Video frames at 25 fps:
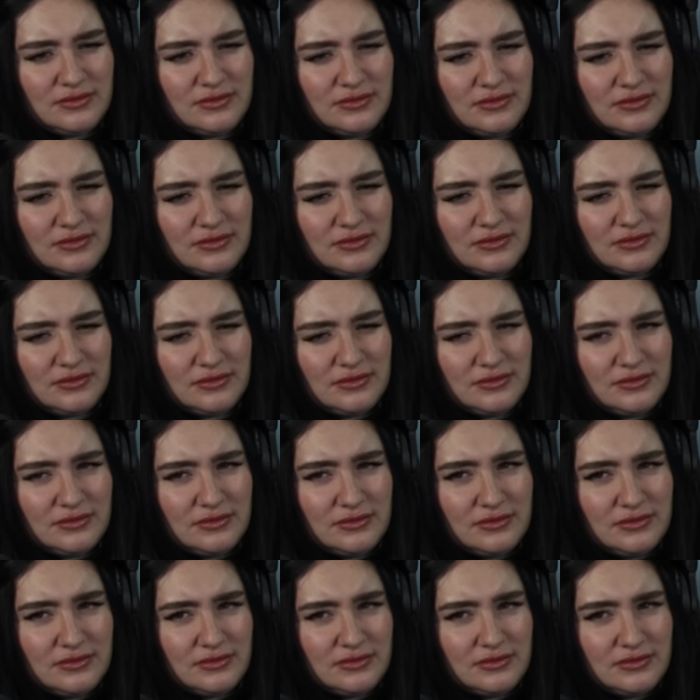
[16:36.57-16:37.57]

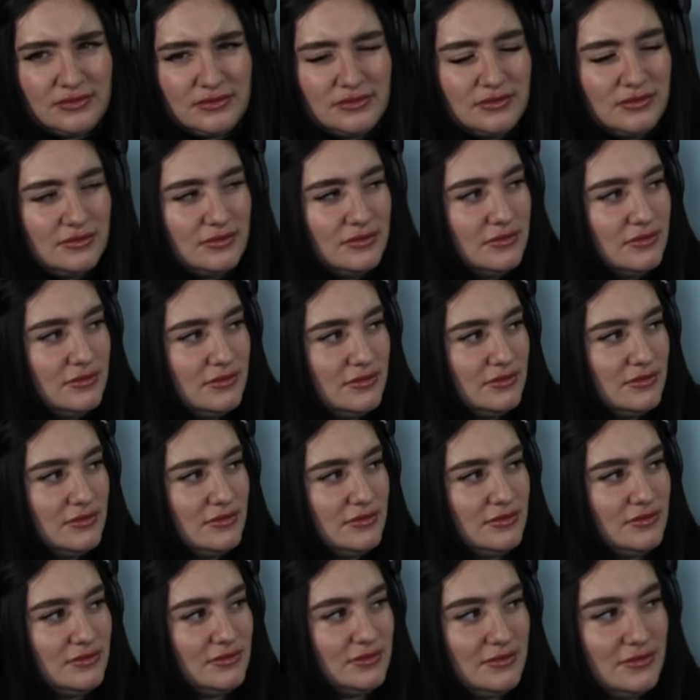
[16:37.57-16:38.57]

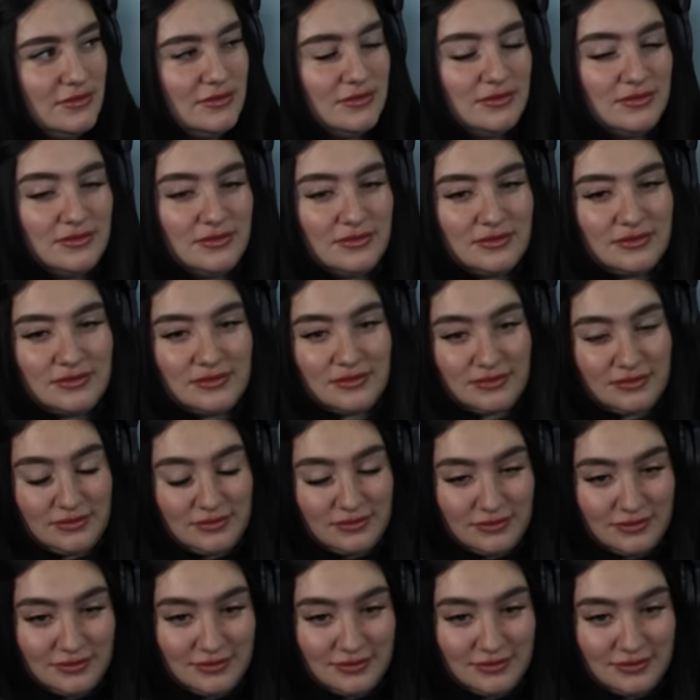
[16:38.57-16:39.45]
(silent)